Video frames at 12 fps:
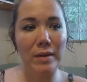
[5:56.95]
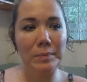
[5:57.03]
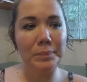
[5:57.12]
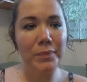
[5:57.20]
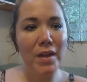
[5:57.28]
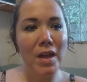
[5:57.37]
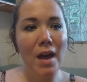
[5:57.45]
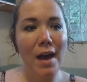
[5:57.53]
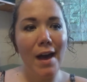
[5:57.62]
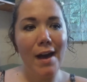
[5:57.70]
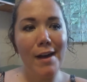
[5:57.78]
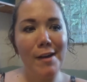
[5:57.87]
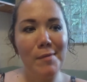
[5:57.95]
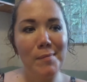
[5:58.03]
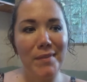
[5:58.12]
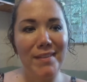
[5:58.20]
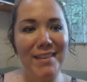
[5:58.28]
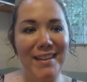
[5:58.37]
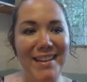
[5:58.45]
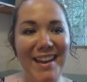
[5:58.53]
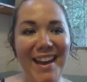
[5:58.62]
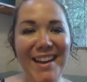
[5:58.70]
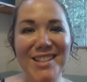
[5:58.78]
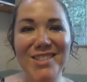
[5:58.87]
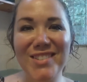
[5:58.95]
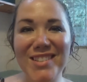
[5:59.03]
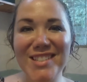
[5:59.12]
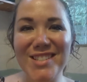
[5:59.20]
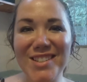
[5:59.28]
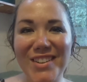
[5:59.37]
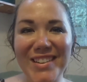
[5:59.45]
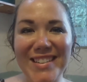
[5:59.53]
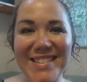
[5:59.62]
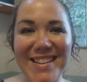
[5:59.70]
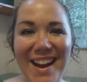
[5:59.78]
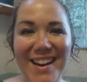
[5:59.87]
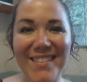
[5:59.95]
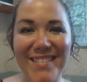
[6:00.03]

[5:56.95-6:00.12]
And the kids were so excited